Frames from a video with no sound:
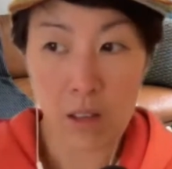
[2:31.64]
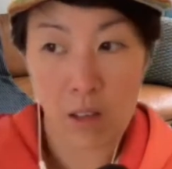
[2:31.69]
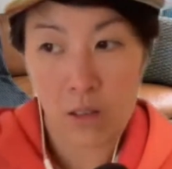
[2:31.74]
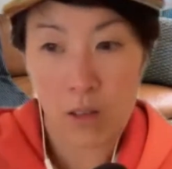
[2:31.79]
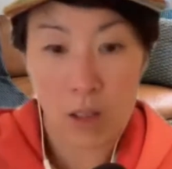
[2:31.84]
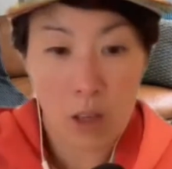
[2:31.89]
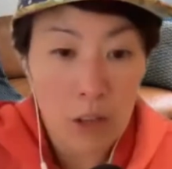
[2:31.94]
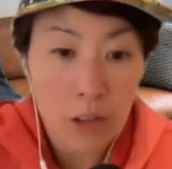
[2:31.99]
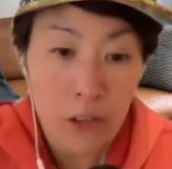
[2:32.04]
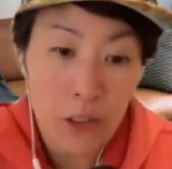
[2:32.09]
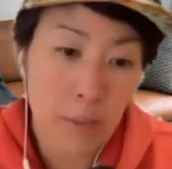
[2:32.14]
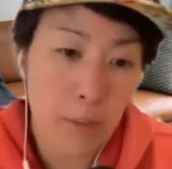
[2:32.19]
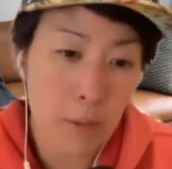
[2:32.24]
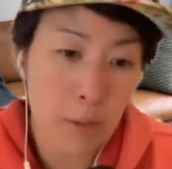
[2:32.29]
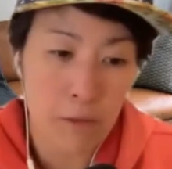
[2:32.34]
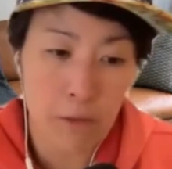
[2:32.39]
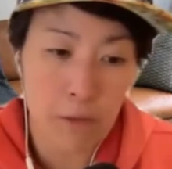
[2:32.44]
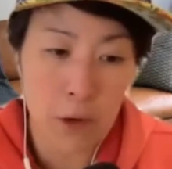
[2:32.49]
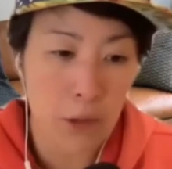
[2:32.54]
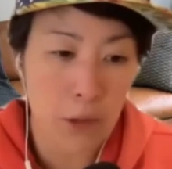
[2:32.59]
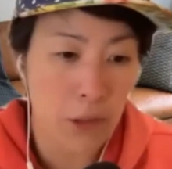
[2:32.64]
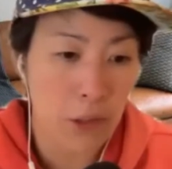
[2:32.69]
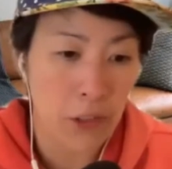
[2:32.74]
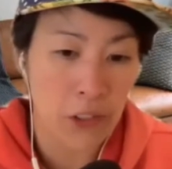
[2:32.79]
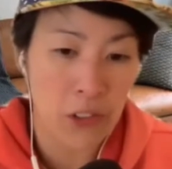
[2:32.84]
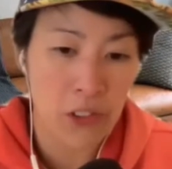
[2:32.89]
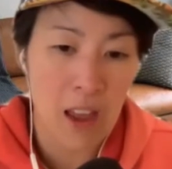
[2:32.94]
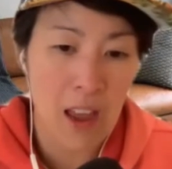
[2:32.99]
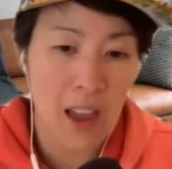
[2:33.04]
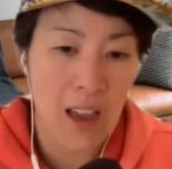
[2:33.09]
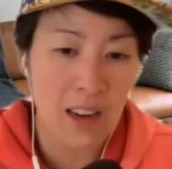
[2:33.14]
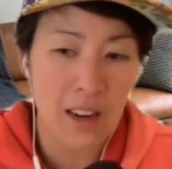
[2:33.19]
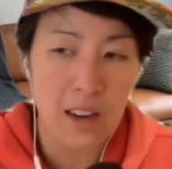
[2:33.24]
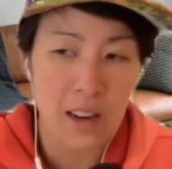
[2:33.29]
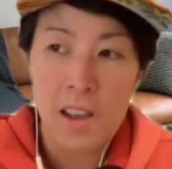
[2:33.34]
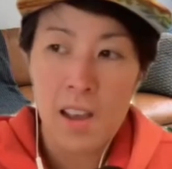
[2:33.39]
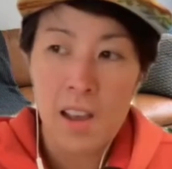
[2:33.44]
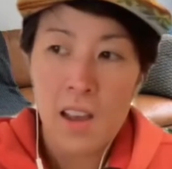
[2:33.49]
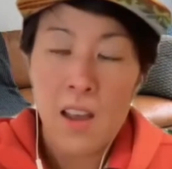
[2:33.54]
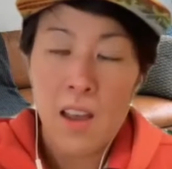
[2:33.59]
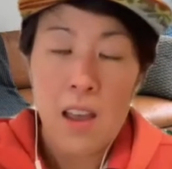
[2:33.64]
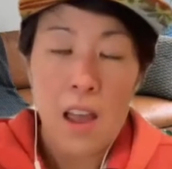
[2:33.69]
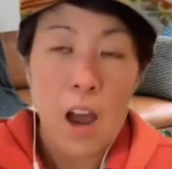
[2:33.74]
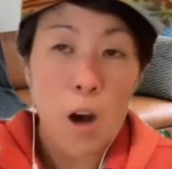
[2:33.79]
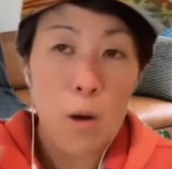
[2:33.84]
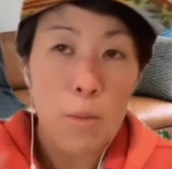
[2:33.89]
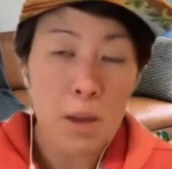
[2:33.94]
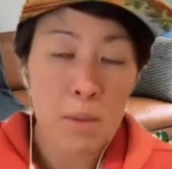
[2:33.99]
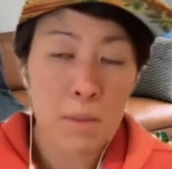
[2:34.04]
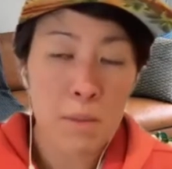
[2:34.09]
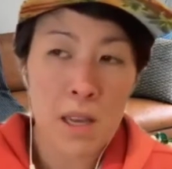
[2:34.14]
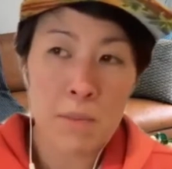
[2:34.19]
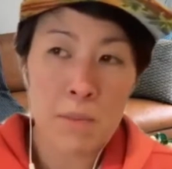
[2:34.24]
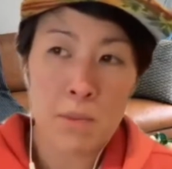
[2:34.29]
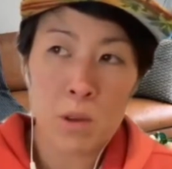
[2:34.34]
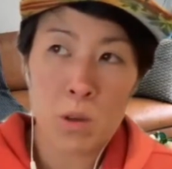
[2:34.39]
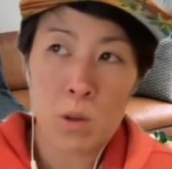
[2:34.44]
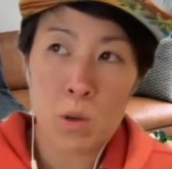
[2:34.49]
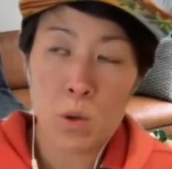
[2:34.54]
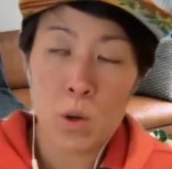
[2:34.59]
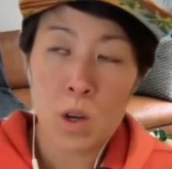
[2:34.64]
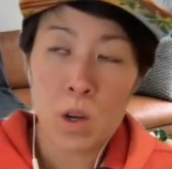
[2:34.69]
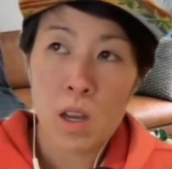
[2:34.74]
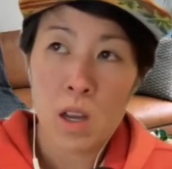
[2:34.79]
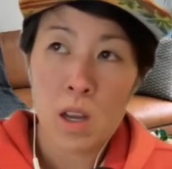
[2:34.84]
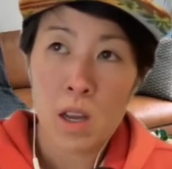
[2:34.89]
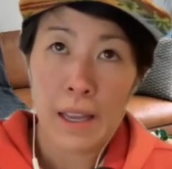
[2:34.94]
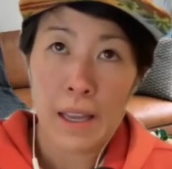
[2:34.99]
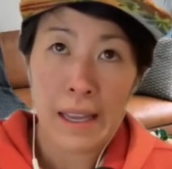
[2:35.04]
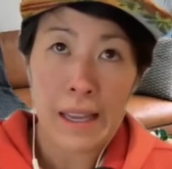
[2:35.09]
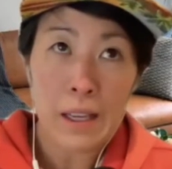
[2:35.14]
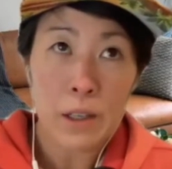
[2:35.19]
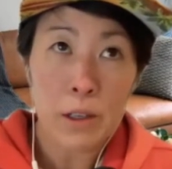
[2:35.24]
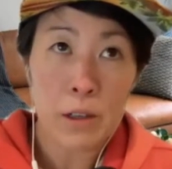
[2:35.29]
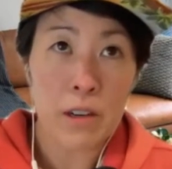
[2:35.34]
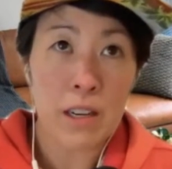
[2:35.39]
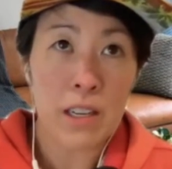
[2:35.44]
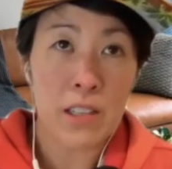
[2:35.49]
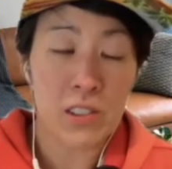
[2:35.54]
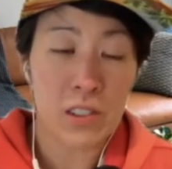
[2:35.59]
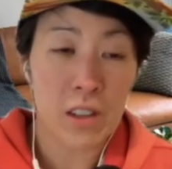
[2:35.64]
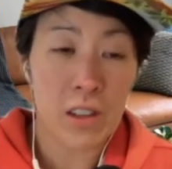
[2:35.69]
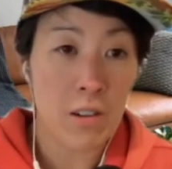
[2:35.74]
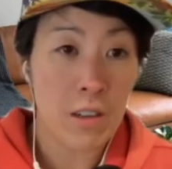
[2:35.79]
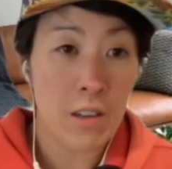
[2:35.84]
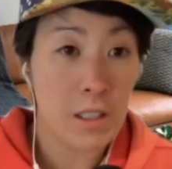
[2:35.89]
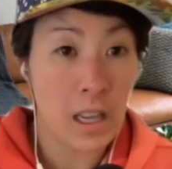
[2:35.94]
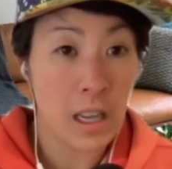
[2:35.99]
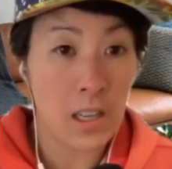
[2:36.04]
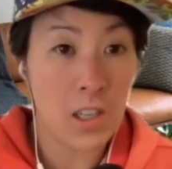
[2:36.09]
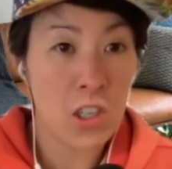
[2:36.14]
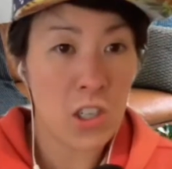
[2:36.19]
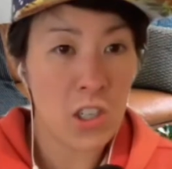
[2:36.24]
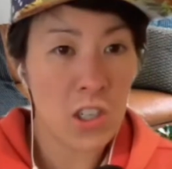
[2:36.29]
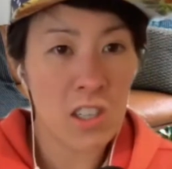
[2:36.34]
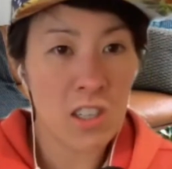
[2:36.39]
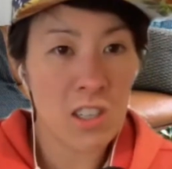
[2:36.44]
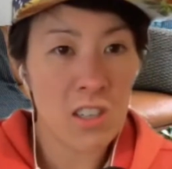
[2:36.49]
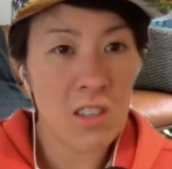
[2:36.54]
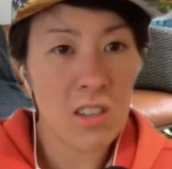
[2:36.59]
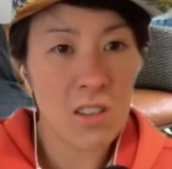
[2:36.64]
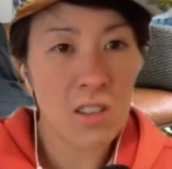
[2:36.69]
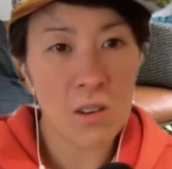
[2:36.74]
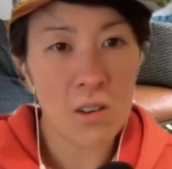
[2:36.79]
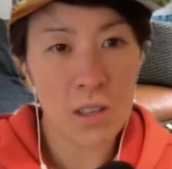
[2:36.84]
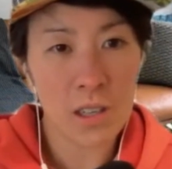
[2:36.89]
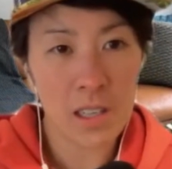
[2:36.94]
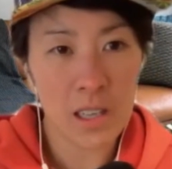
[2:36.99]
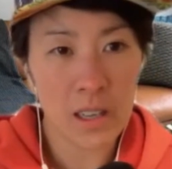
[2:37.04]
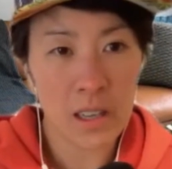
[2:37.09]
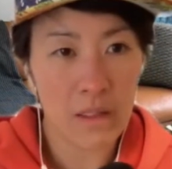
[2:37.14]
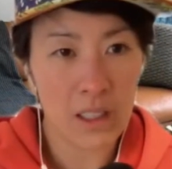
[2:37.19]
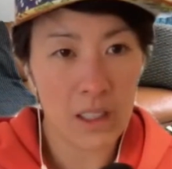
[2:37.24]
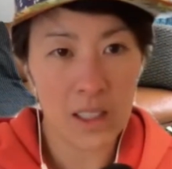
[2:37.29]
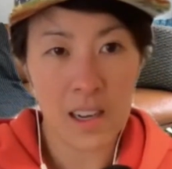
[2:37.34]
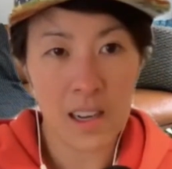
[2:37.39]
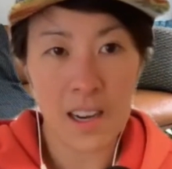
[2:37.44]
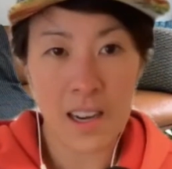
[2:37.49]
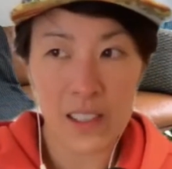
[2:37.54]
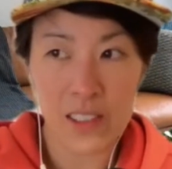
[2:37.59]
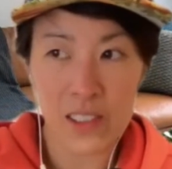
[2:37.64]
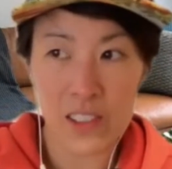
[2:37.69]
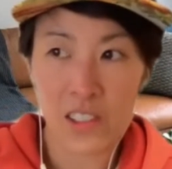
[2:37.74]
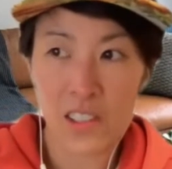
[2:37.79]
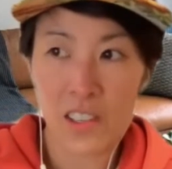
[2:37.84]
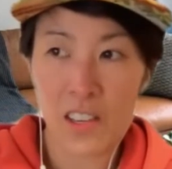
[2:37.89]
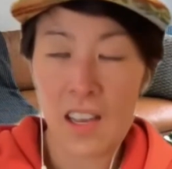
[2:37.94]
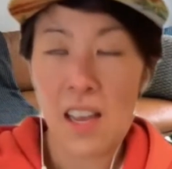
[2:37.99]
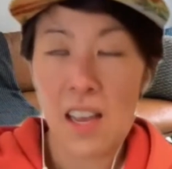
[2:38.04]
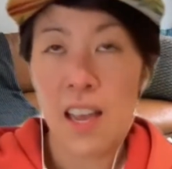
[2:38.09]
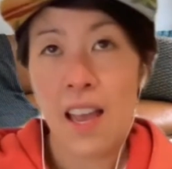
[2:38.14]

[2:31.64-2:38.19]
concept of focus and helping people increase their attention on a given task,